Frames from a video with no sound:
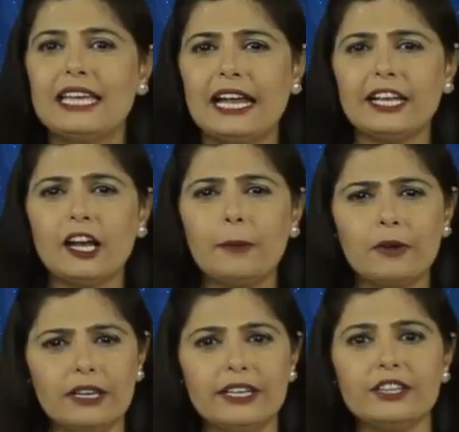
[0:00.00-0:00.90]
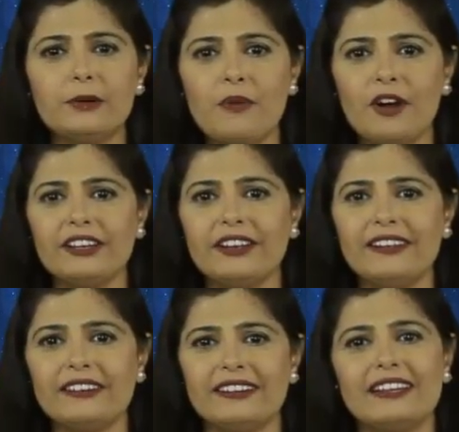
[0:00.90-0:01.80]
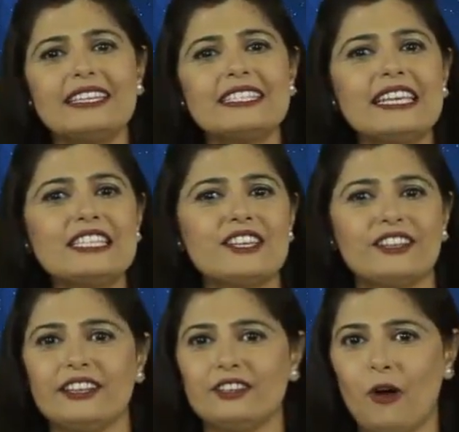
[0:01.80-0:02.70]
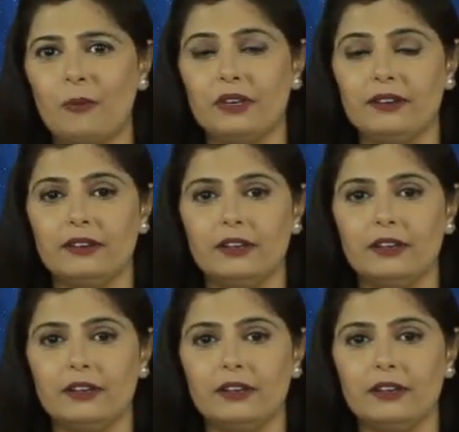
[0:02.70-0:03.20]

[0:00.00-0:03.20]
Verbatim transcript: Getting up early in the morning is easier than normal.